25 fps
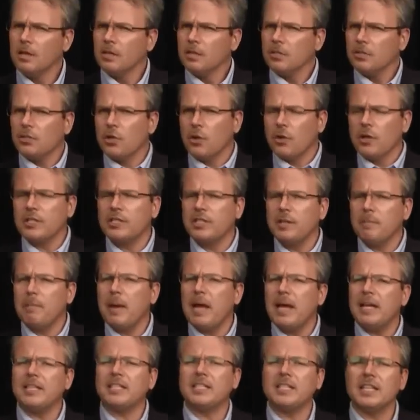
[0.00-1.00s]
So does it
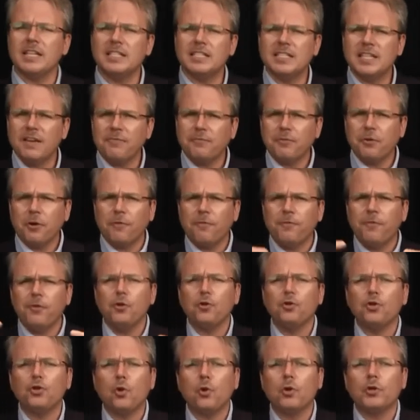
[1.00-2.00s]
make sense after a few
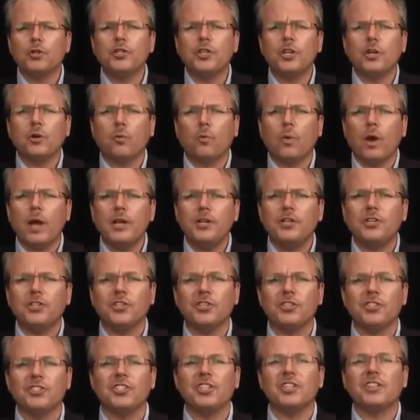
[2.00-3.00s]
short
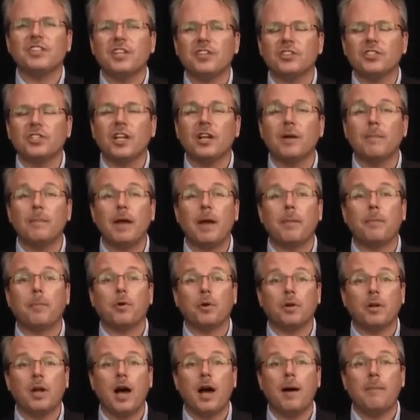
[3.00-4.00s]
generations that there's going to be a
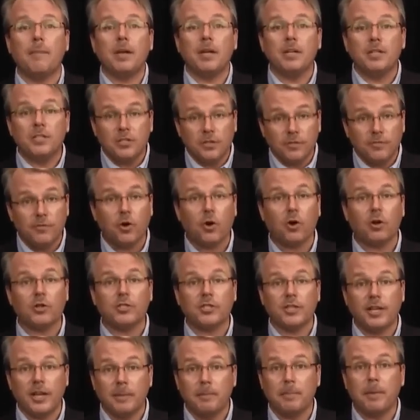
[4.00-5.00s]
predominance of
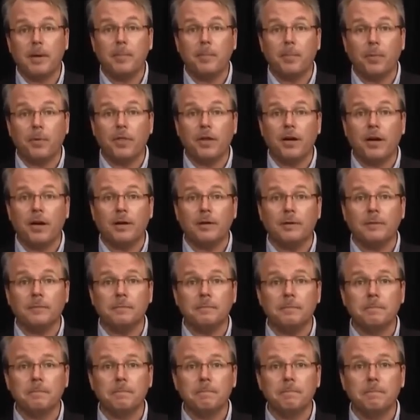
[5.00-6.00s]
dark-skinned people there?
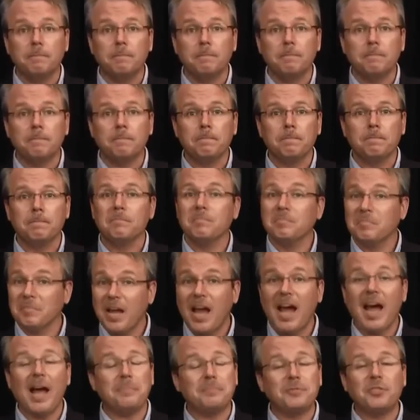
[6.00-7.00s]

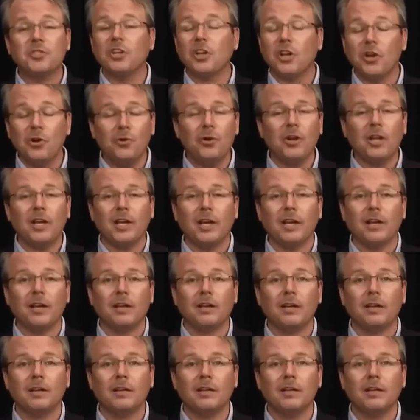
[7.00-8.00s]
Absolutely.
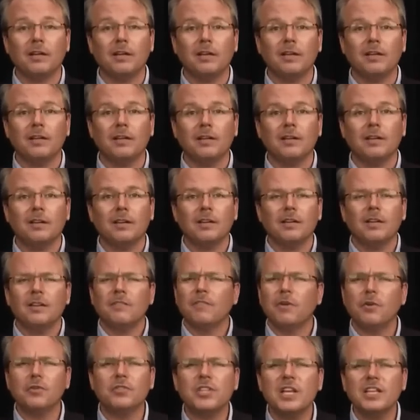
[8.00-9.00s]

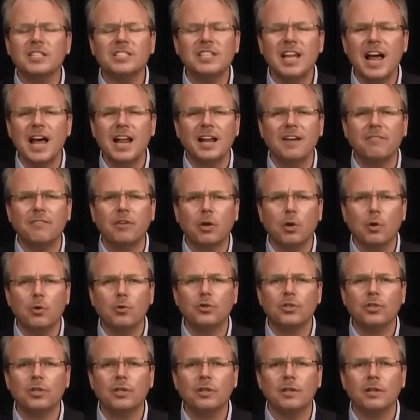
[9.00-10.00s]
Folks, that's not
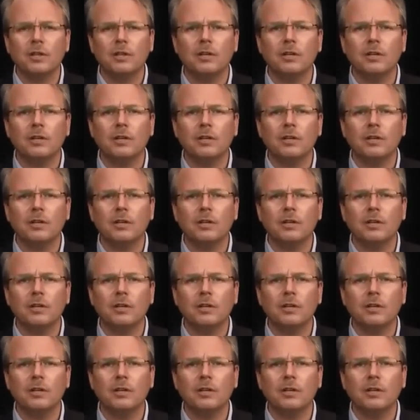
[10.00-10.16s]
evolution.